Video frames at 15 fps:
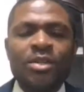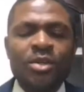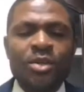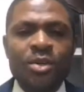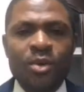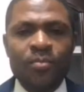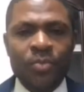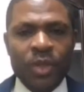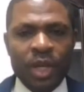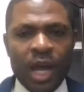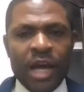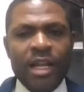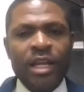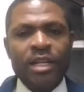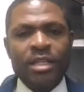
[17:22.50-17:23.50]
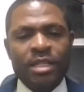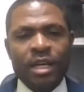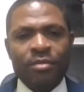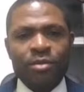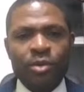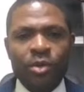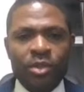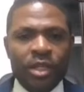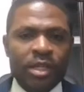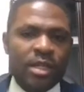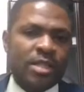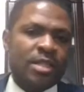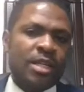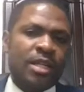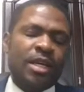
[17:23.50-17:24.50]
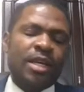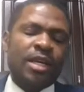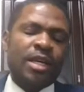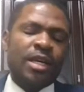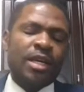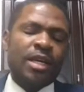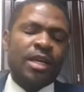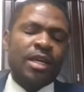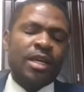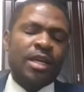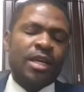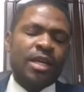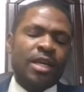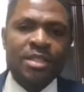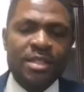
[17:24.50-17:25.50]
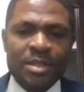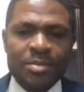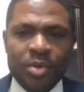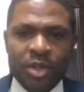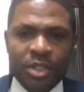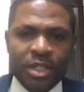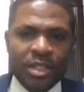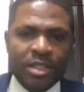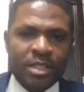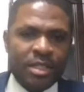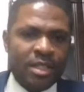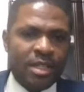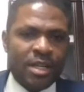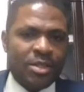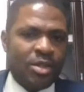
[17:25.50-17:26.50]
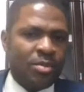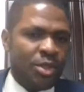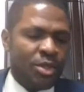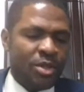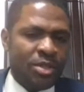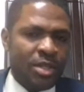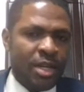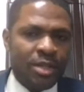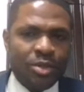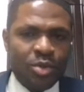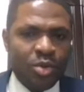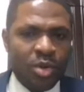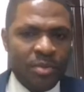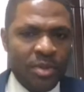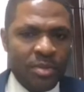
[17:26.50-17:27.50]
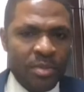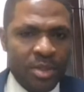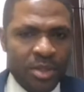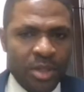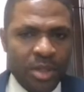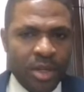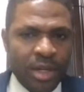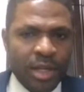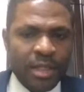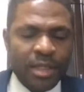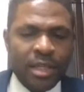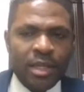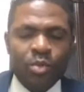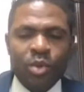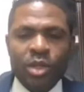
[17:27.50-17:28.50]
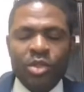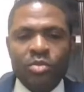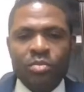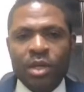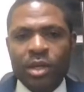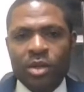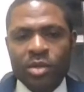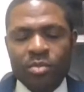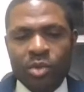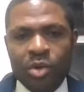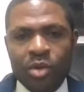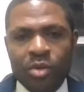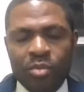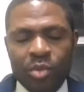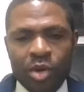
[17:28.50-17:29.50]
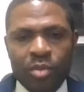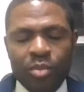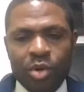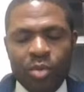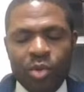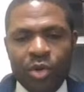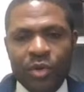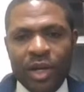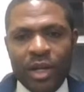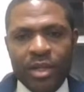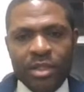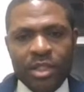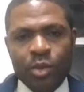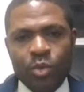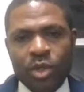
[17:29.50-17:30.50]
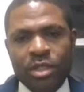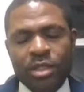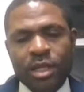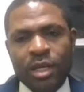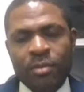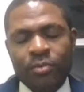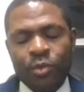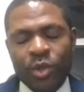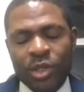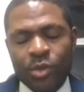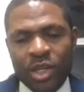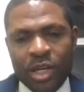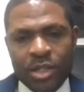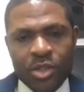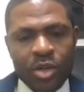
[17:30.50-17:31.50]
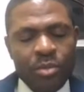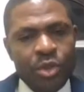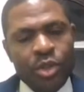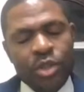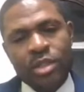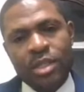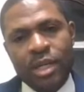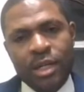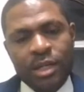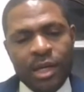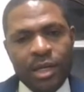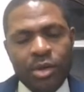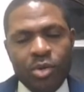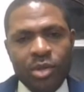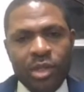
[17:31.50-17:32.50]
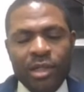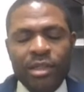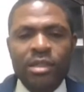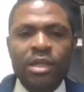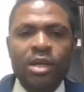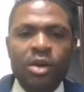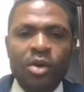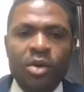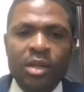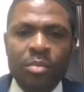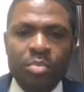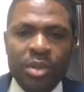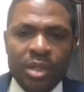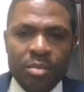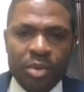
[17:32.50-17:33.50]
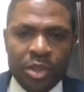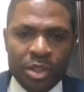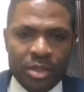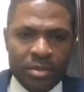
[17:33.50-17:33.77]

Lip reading: analysts have looked at and said, hey, this budget, the assumptions are too optimistic, and I think we need to be a lot more realistic with the assumptions that underpin the budget.